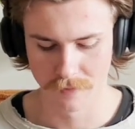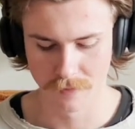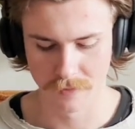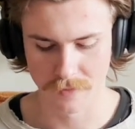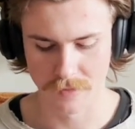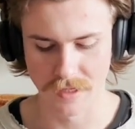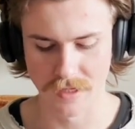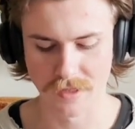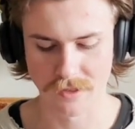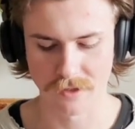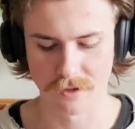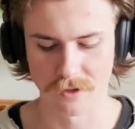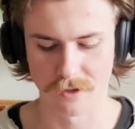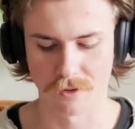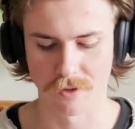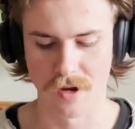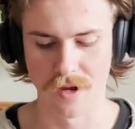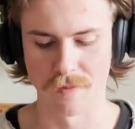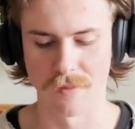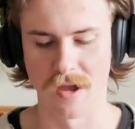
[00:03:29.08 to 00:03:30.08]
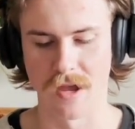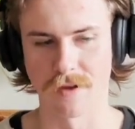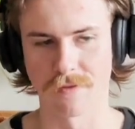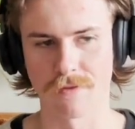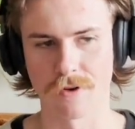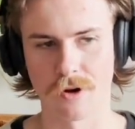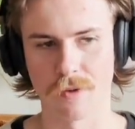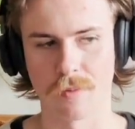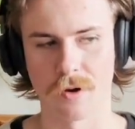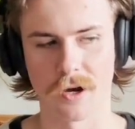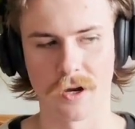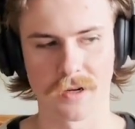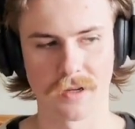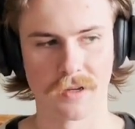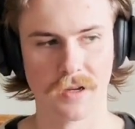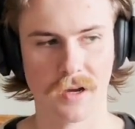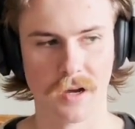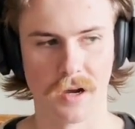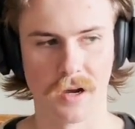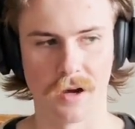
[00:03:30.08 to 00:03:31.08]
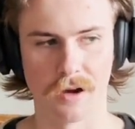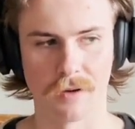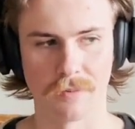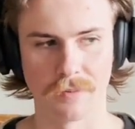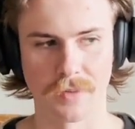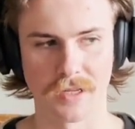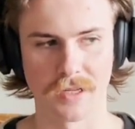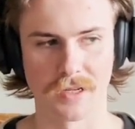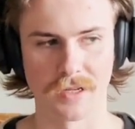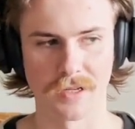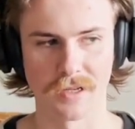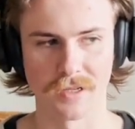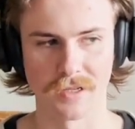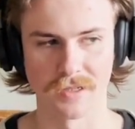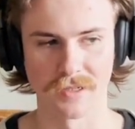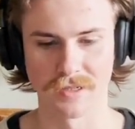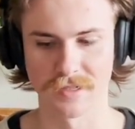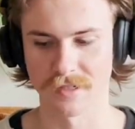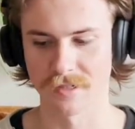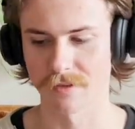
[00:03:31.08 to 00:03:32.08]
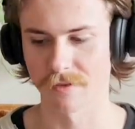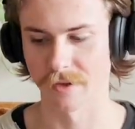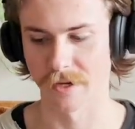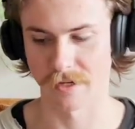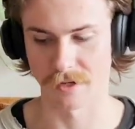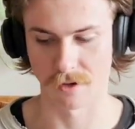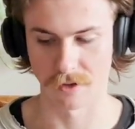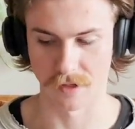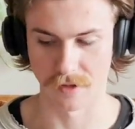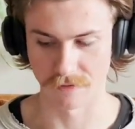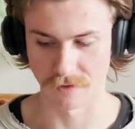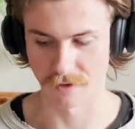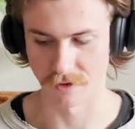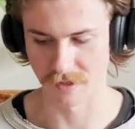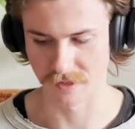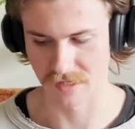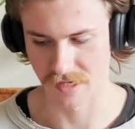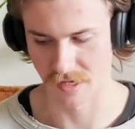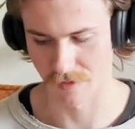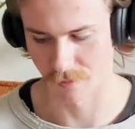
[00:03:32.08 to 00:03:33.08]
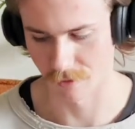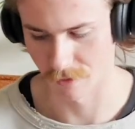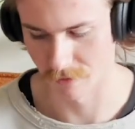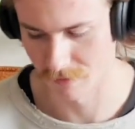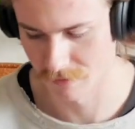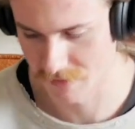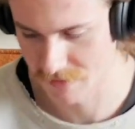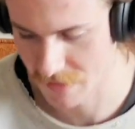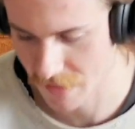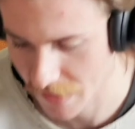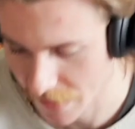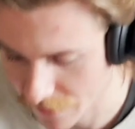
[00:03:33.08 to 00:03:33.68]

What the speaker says: these are a great bang for your buck, because like I'll give you an example because I have